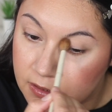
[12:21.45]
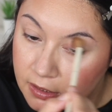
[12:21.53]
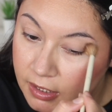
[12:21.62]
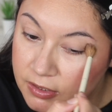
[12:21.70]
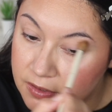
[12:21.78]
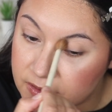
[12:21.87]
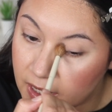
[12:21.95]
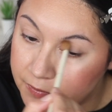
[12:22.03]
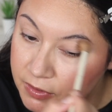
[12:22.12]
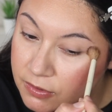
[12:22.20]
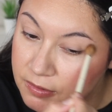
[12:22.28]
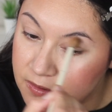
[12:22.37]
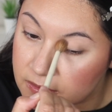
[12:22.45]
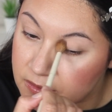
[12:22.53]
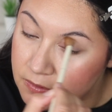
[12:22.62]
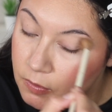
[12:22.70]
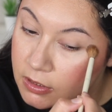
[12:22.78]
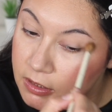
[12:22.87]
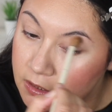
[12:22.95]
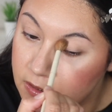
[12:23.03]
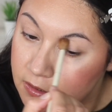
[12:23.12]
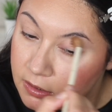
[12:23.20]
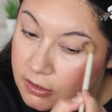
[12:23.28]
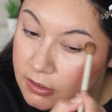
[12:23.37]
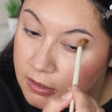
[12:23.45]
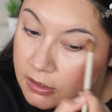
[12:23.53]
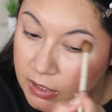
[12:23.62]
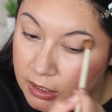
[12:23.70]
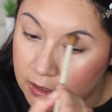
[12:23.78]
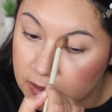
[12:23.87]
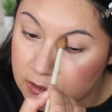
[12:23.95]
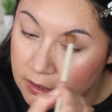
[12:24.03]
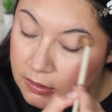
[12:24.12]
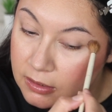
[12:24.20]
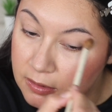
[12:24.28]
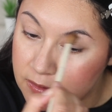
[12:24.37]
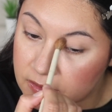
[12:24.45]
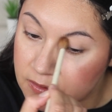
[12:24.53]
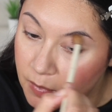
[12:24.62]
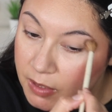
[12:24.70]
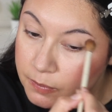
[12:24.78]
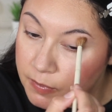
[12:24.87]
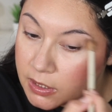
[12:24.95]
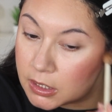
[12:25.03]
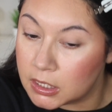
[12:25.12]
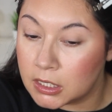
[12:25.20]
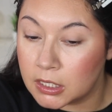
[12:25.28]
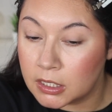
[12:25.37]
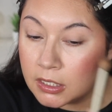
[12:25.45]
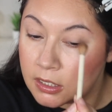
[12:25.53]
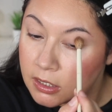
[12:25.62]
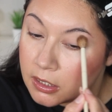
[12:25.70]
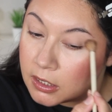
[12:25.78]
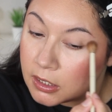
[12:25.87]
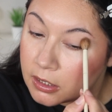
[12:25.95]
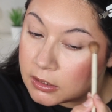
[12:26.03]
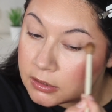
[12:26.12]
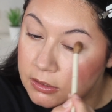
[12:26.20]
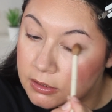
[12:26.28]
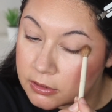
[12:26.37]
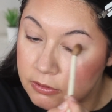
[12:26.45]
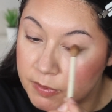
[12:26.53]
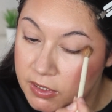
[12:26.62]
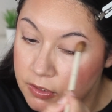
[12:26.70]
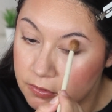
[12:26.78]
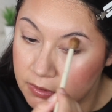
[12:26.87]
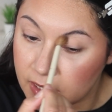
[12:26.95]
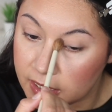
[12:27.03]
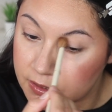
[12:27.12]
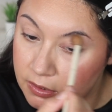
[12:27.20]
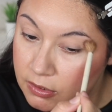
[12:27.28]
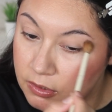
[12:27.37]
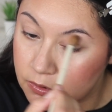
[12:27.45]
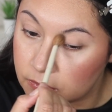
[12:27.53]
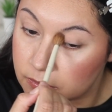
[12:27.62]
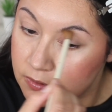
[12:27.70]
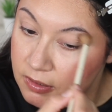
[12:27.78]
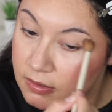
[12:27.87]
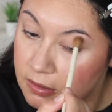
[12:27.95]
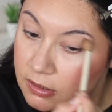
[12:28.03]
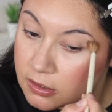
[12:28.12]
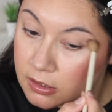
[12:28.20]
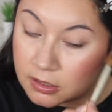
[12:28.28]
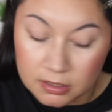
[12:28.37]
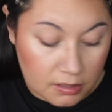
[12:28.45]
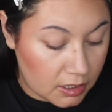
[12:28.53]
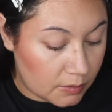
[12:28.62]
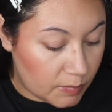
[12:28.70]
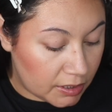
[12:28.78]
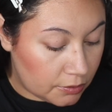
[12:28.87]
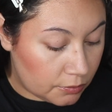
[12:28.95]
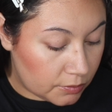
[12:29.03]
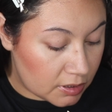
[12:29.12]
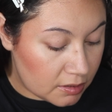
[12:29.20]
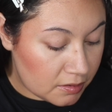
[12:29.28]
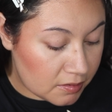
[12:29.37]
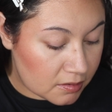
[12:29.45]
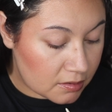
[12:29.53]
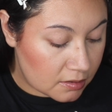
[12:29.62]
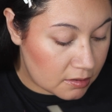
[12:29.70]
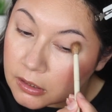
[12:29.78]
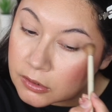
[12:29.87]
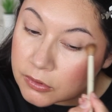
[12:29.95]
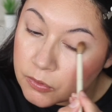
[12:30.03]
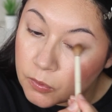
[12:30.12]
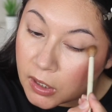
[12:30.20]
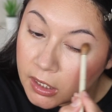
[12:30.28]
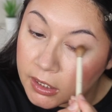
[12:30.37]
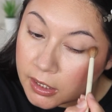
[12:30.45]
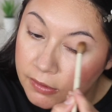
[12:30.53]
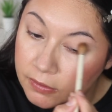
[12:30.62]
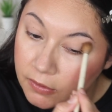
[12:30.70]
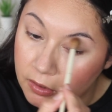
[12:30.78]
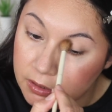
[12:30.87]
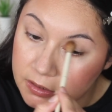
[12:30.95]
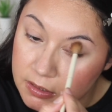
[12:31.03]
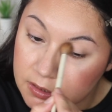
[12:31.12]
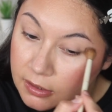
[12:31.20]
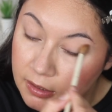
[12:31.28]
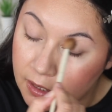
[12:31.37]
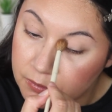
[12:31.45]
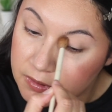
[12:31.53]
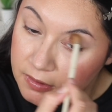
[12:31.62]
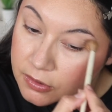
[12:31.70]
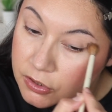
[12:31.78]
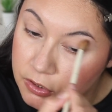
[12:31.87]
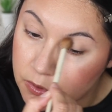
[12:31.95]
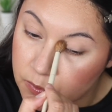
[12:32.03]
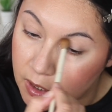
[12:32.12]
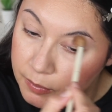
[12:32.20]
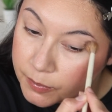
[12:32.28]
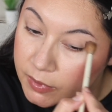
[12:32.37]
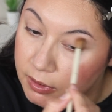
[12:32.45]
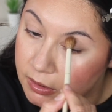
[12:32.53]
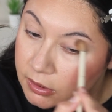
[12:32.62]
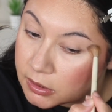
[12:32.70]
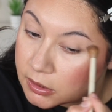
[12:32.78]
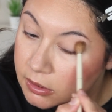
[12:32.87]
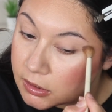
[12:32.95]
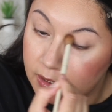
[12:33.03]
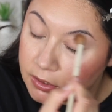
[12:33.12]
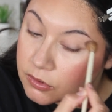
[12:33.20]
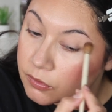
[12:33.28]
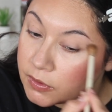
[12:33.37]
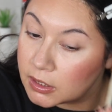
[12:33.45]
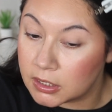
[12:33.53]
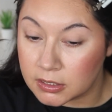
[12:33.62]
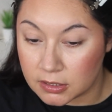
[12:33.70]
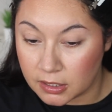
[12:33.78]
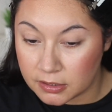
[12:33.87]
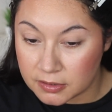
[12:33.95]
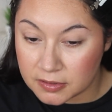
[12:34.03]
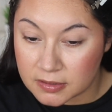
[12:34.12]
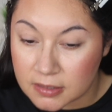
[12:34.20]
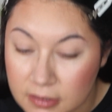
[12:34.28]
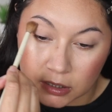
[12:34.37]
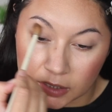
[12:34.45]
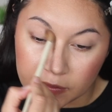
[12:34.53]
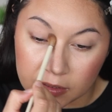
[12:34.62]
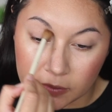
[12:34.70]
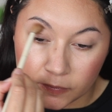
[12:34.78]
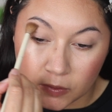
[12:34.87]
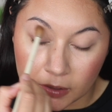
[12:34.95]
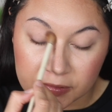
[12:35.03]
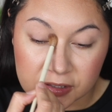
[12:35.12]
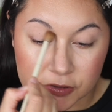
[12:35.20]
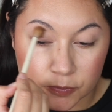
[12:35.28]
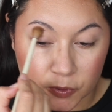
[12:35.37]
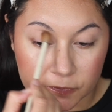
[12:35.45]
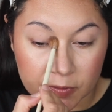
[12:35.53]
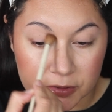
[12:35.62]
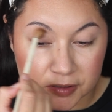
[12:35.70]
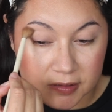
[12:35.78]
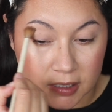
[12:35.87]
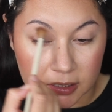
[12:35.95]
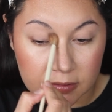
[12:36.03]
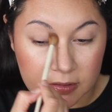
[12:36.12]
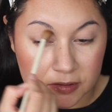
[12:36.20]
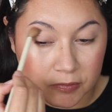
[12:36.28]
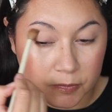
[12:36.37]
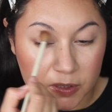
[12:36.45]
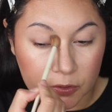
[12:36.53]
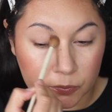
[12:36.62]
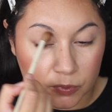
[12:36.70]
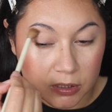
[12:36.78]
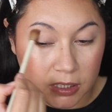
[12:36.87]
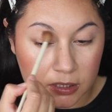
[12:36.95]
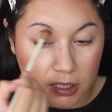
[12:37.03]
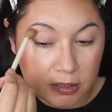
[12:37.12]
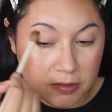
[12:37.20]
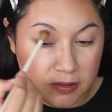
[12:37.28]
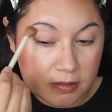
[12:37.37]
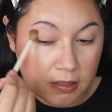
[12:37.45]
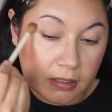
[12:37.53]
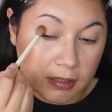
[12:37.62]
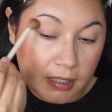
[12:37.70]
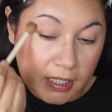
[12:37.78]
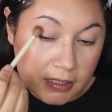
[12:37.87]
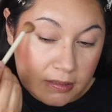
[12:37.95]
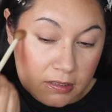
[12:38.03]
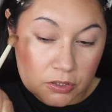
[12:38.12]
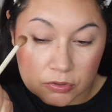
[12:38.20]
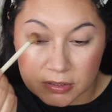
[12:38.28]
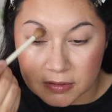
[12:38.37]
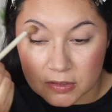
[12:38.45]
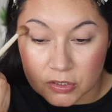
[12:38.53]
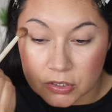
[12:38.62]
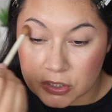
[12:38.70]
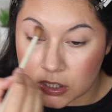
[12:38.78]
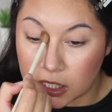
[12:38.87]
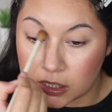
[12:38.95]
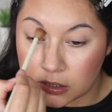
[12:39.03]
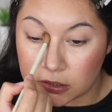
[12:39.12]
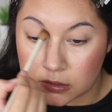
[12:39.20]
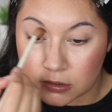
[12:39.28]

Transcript: I just haven't used this one. And this might be a little bit too light to use in my crease. I don't know why I thought that was gonna show up, but I don't think it does. I think if you have super fair skin, this would be a really nice light transition shade.